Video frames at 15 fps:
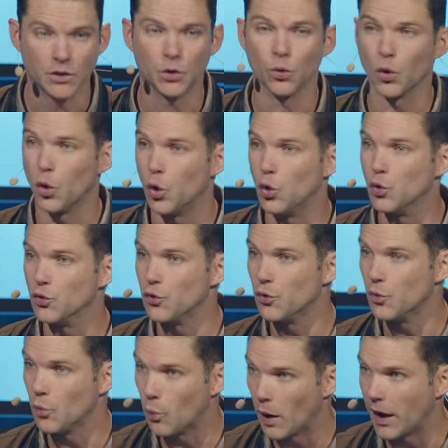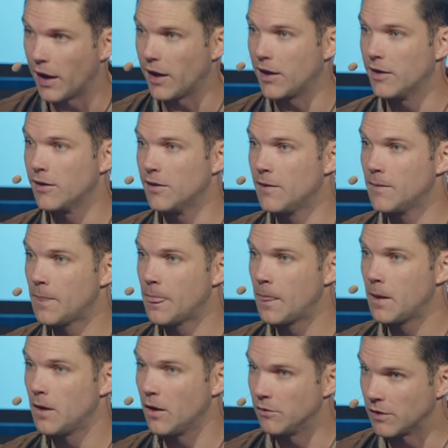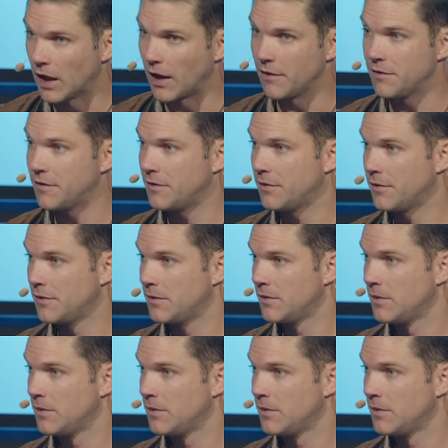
your old way of life?